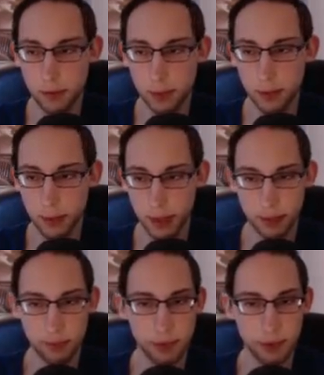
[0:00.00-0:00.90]
Welcome back,
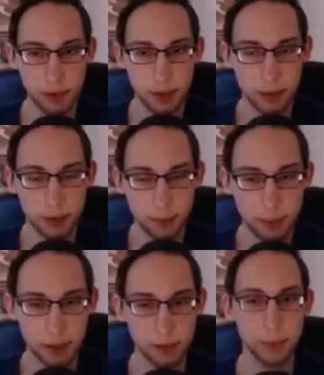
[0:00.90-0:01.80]
Emphys. It is
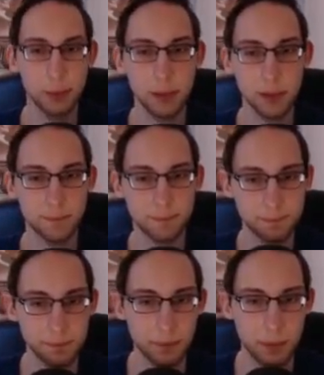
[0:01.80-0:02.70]
compared to P B,
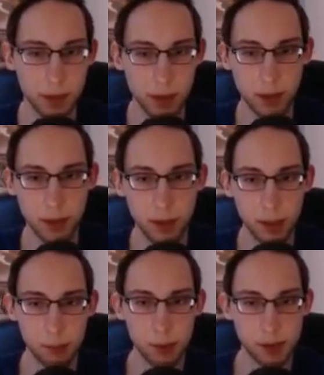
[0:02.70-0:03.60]

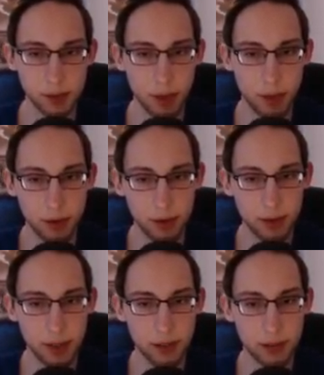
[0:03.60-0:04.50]
which is thirty
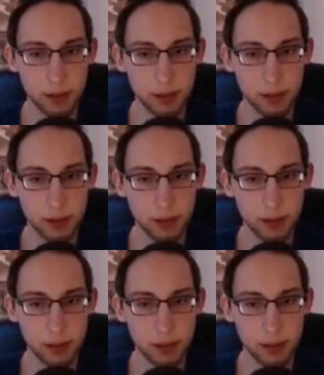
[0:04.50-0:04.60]
seconds